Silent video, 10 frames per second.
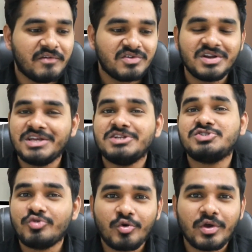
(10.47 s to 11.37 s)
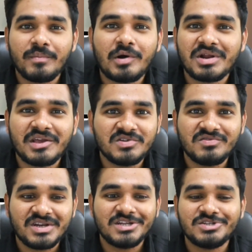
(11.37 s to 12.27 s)
Everyone needs to know about and
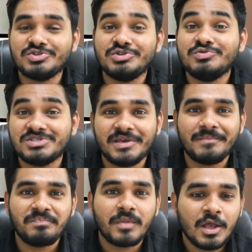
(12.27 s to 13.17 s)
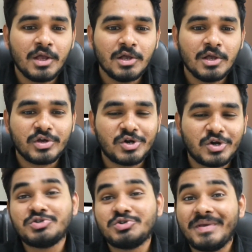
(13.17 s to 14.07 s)
everyone needs to use them. So
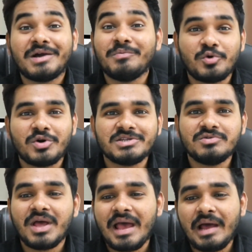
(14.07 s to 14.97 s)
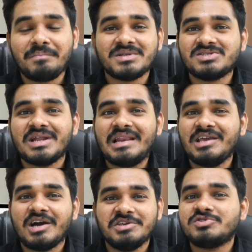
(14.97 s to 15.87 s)
in order to become productive, and
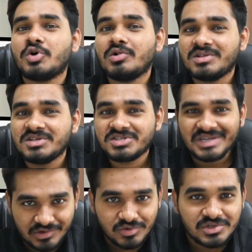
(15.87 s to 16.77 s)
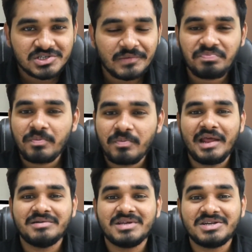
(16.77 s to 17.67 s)
personally, I use all these 10 tools
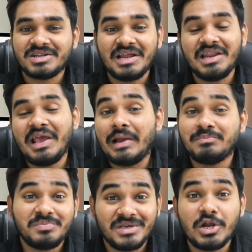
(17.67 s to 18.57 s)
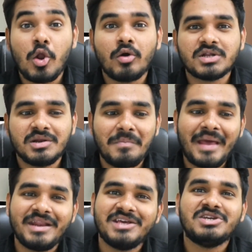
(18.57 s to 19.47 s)
and it really helped me a lot
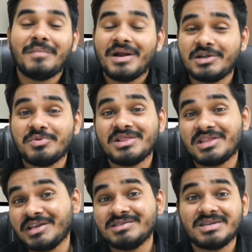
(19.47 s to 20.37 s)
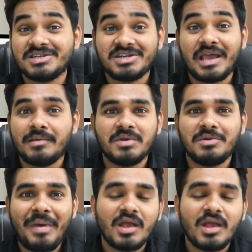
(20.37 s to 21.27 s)
in managing multiple things at a
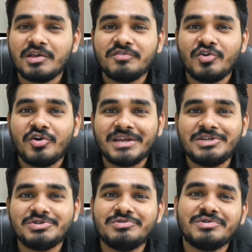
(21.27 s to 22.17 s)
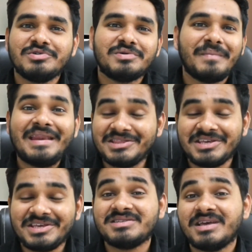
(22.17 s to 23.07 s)
time. If you are into
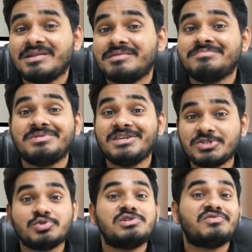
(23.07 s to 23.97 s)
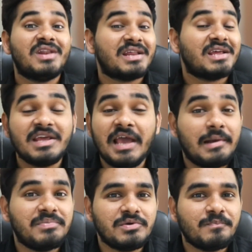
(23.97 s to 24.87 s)
many things, then these tools will
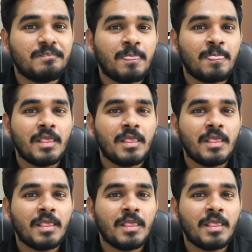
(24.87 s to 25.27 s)
really help you.